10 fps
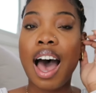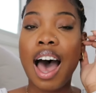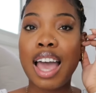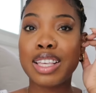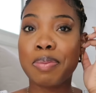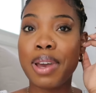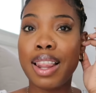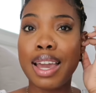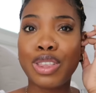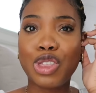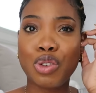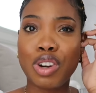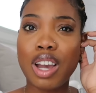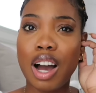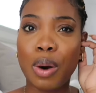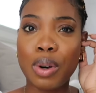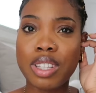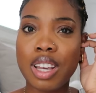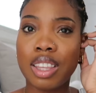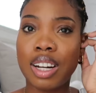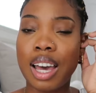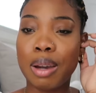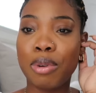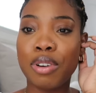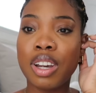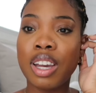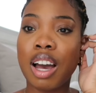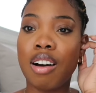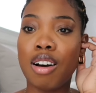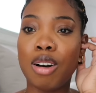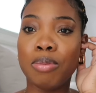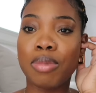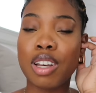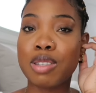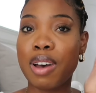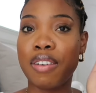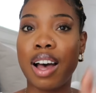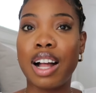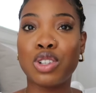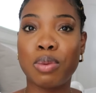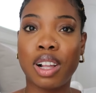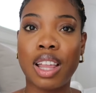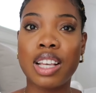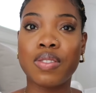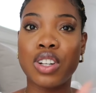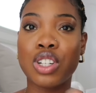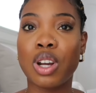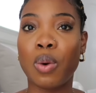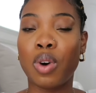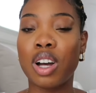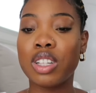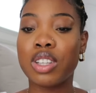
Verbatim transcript: I spent like three hours at the library um, because my algebra class finished at 1.